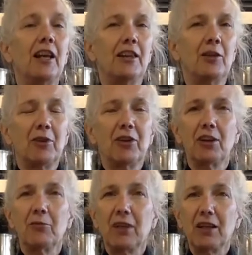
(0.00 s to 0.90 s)
the
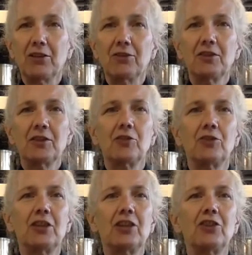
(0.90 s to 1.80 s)
American Medical
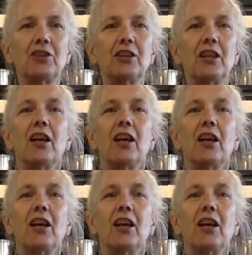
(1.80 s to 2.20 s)
Association,